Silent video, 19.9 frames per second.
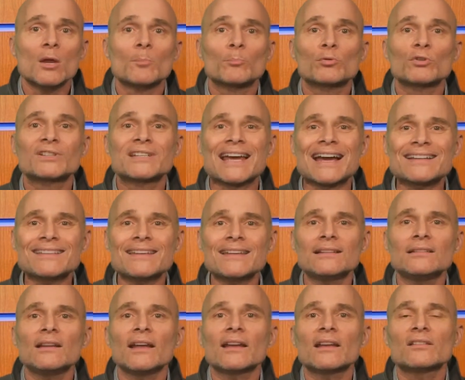protecting
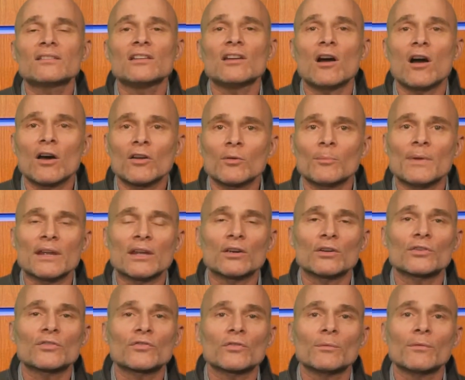legacy
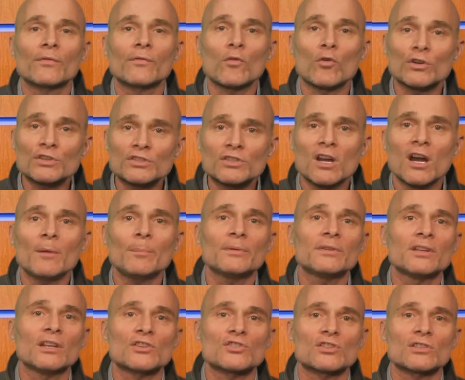automakers from forced
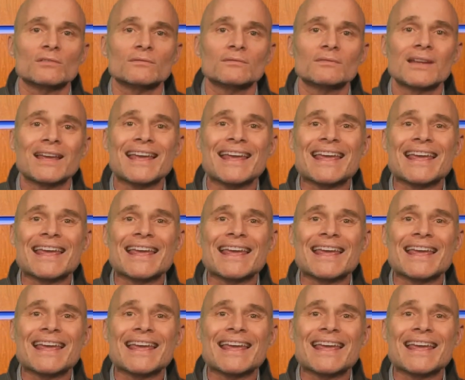competition